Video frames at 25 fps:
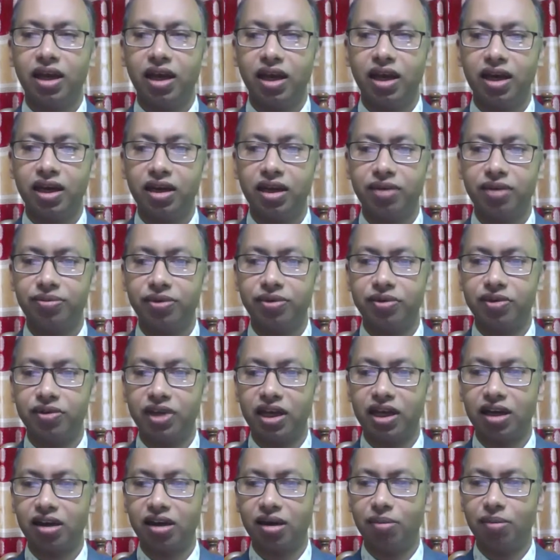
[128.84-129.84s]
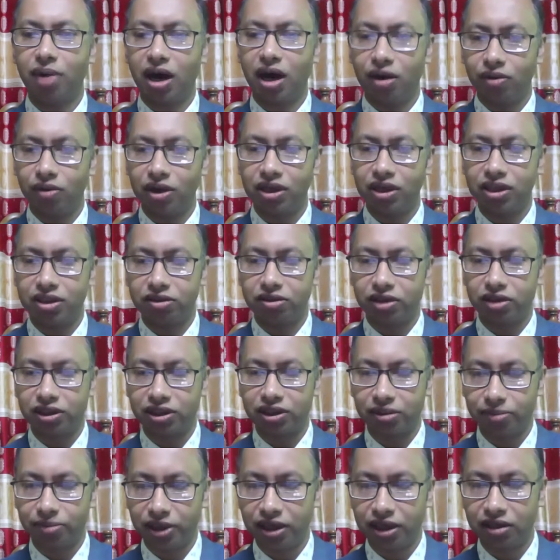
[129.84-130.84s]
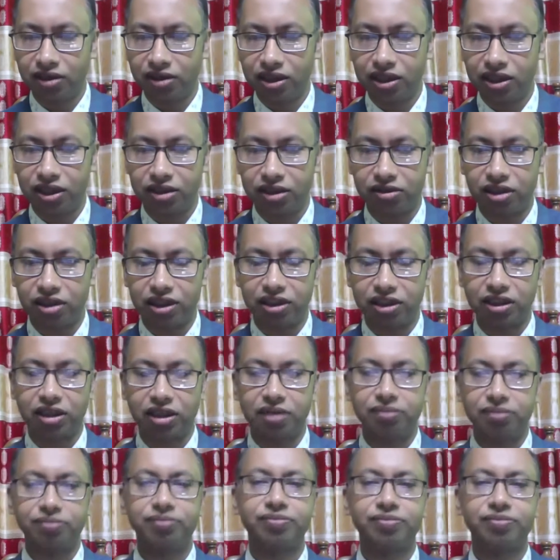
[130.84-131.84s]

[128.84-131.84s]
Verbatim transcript: And if you think of our literature, Bengali literature,